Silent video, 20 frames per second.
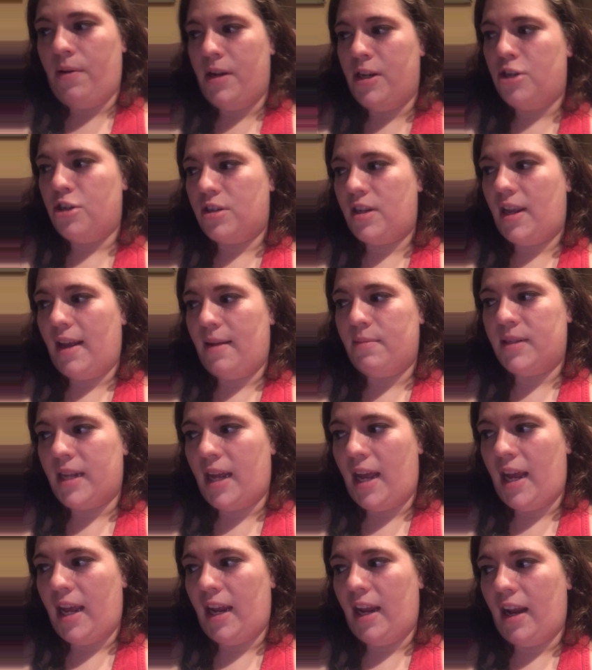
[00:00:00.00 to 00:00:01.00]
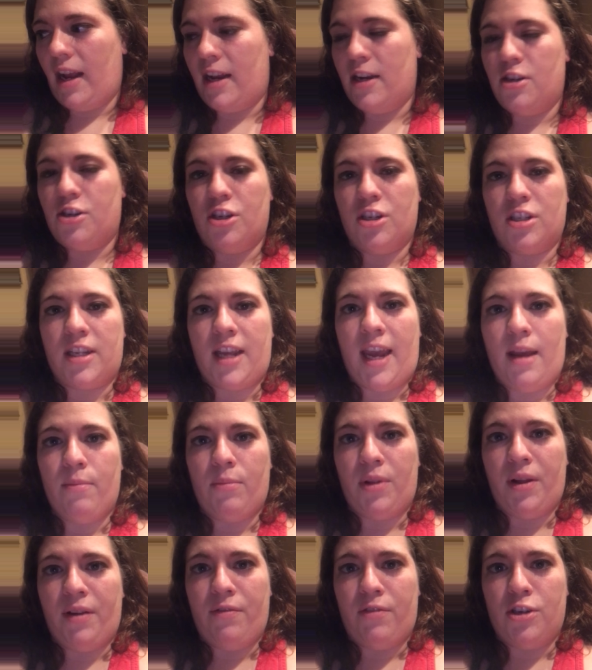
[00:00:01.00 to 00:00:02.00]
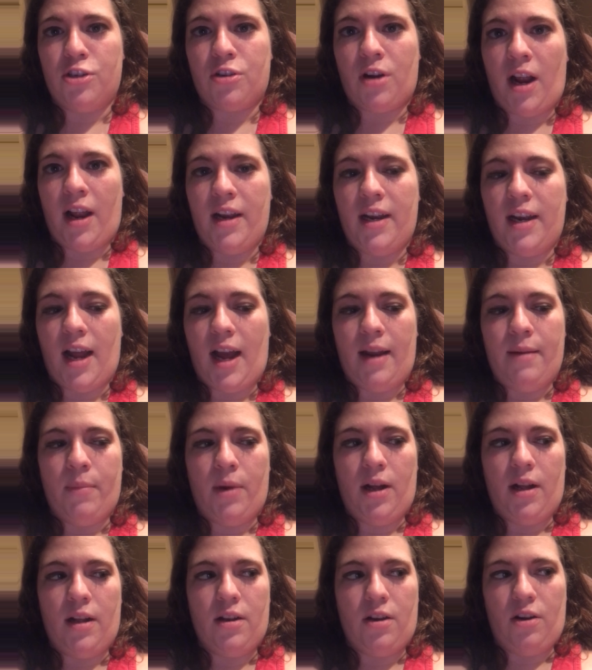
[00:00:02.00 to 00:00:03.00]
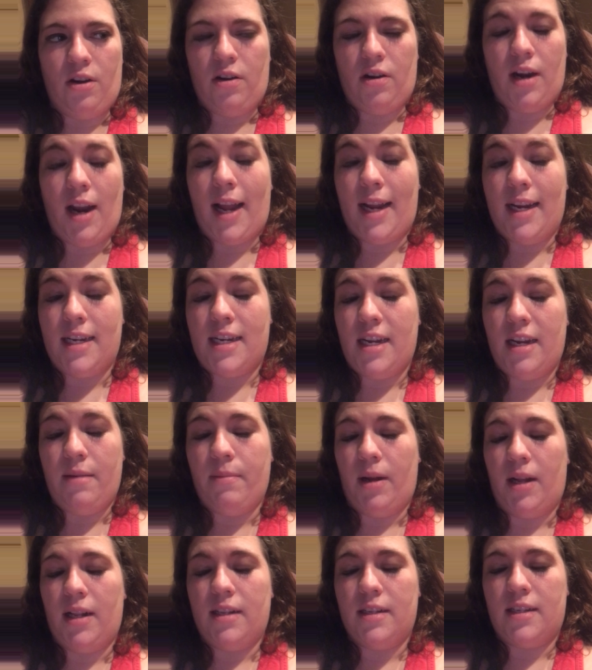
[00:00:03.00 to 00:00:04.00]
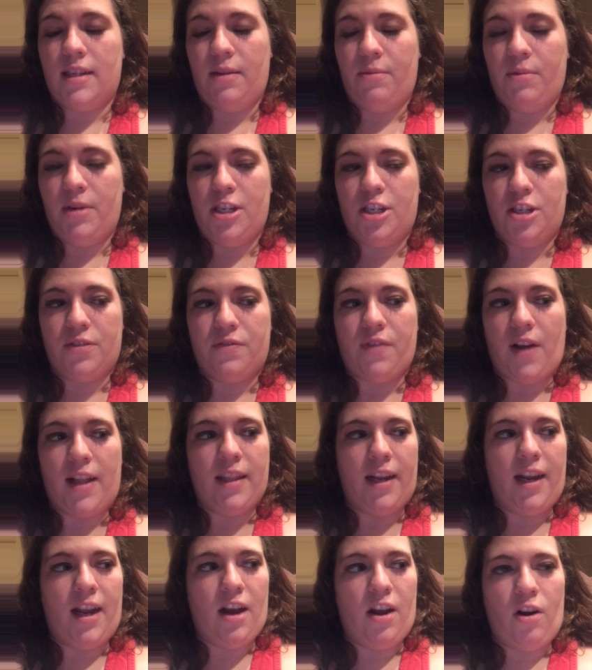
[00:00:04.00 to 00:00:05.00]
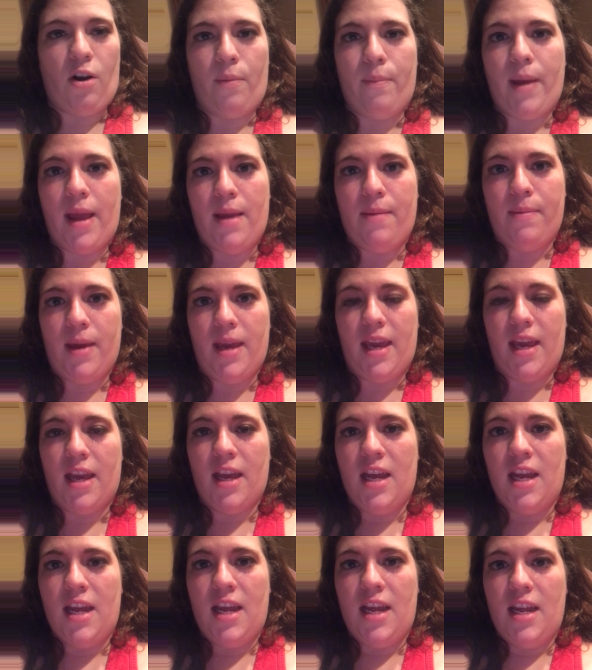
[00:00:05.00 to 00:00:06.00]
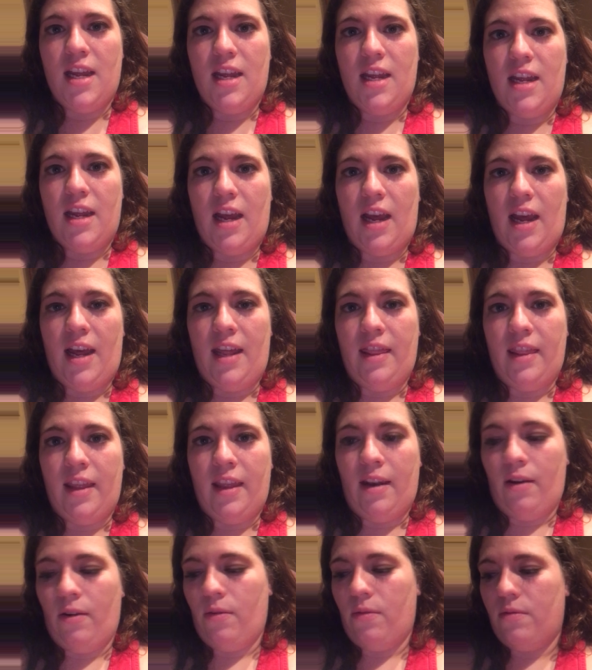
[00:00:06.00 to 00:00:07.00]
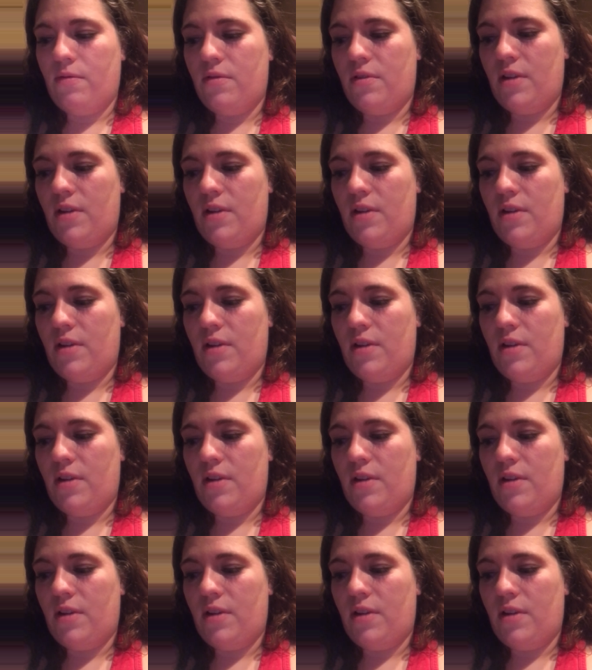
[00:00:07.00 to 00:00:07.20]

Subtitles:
just kept saying, I just can't believe we tried 19 months and we just finally got our baby, and then